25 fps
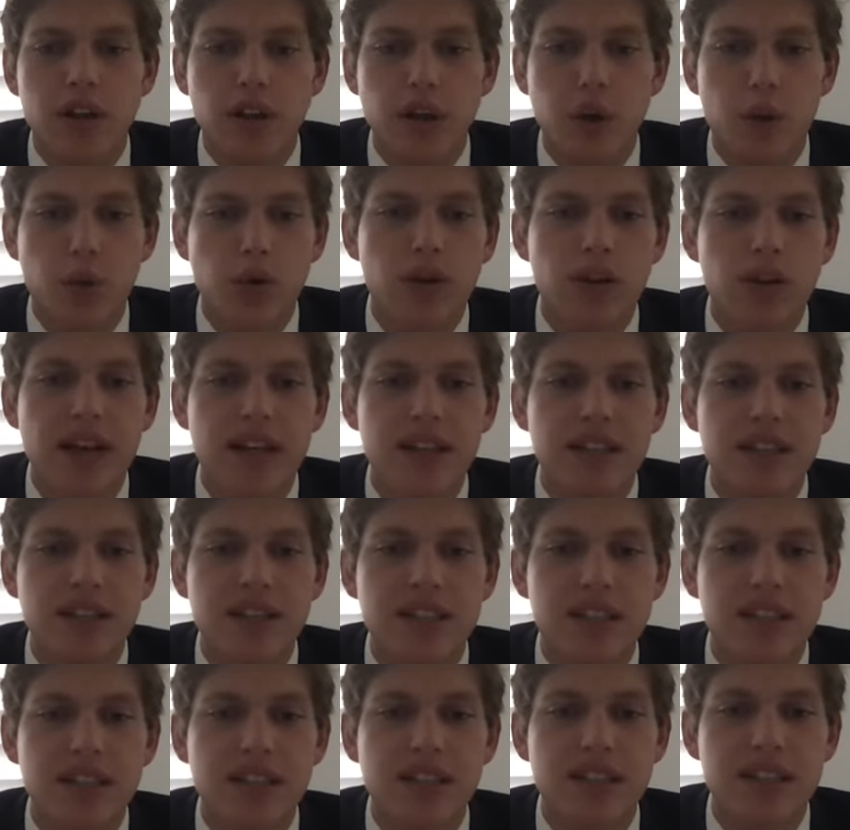Lower class
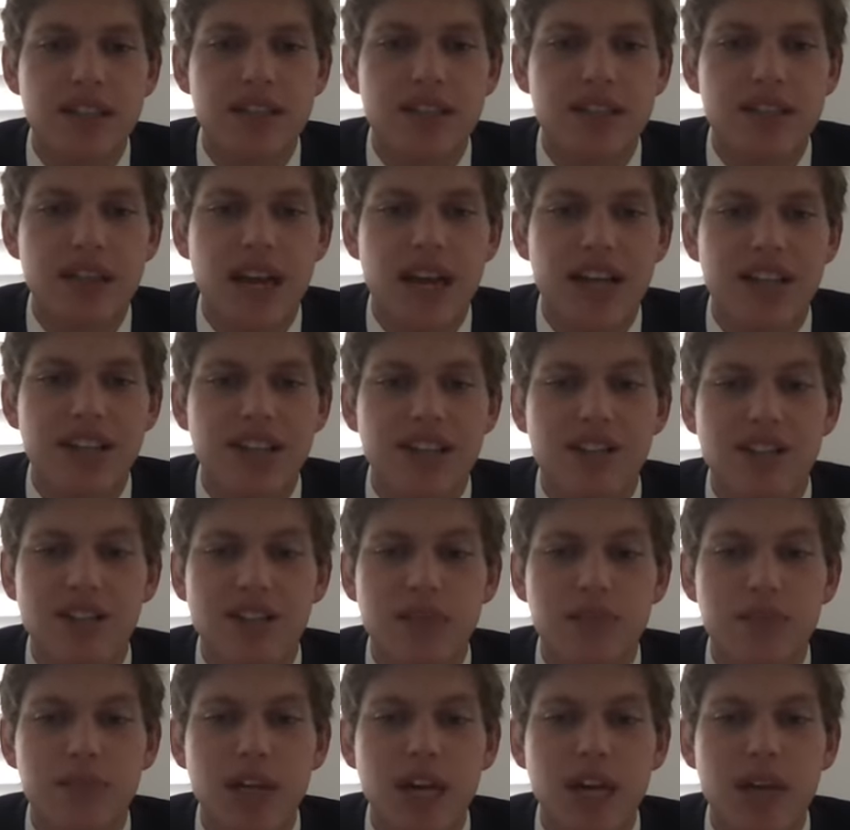citizens and
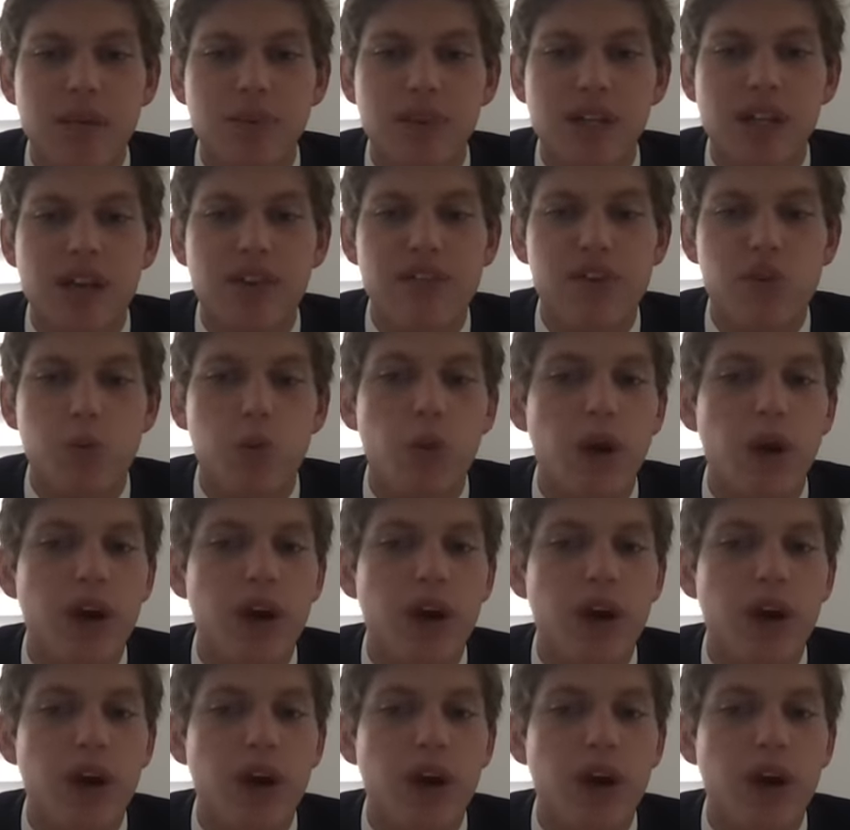sometimes even